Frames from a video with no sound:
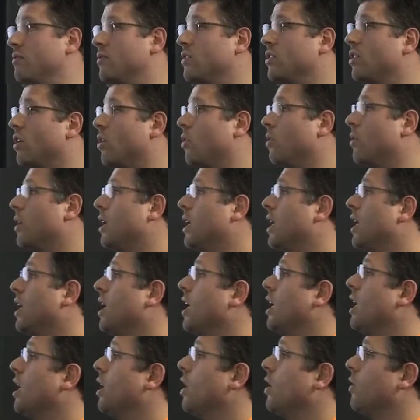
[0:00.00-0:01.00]
So
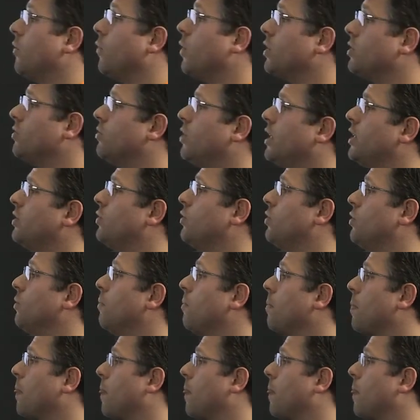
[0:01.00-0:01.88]
what do?